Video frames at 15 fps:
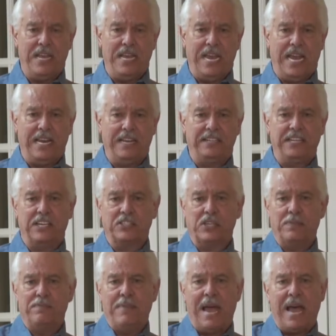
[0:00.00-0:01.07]
And it
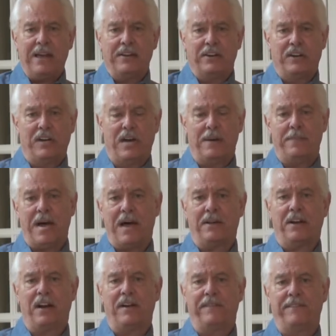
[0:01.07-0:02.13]
doesn't matter
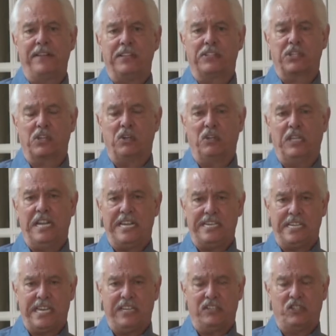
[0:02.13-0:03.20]
about our physical
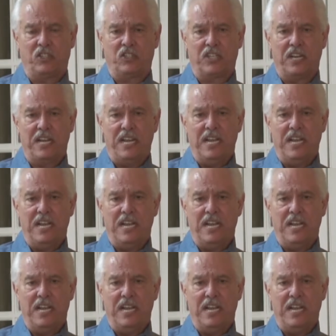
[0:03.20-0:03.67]
lineage.